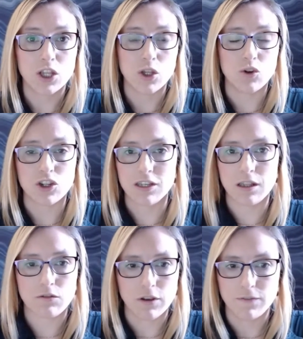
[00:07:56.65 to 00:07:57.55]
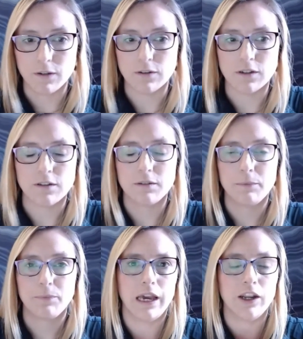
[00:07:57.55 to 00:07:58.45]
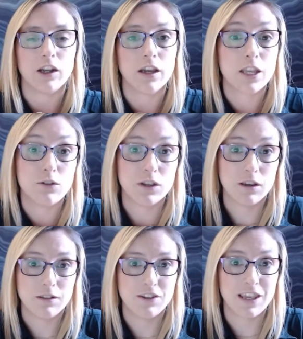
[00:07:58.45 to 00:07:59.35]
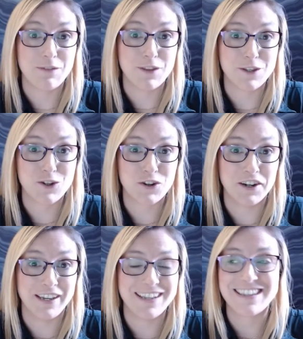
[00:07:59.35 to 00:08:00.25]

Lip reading: You just need 3 folders, and I'd like you to give this a try,